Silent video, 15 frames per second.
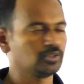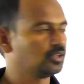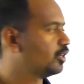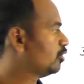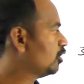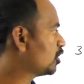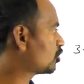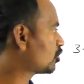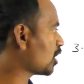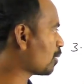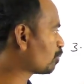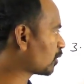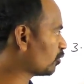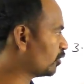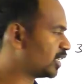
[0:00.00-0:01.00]
In this
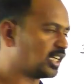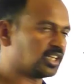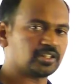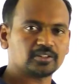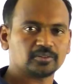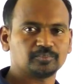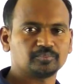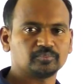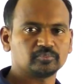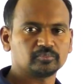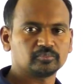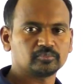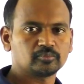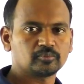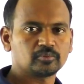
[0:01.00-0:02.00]
chapter we get.
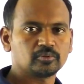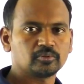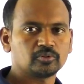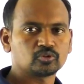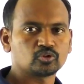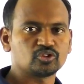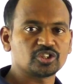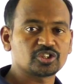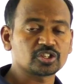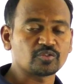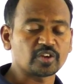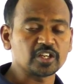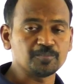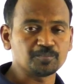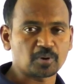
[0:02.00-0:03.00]
So this is
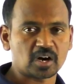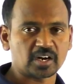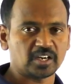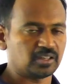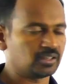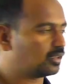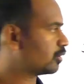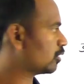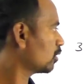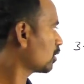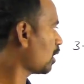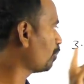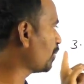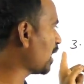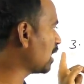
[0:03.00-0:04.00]
very important
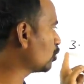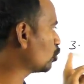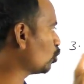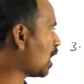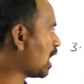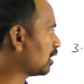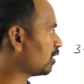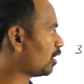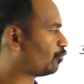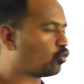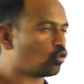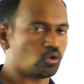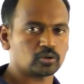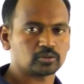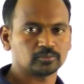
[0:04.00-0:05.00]
compared to all the
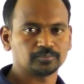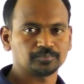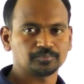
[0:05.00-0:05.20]
four.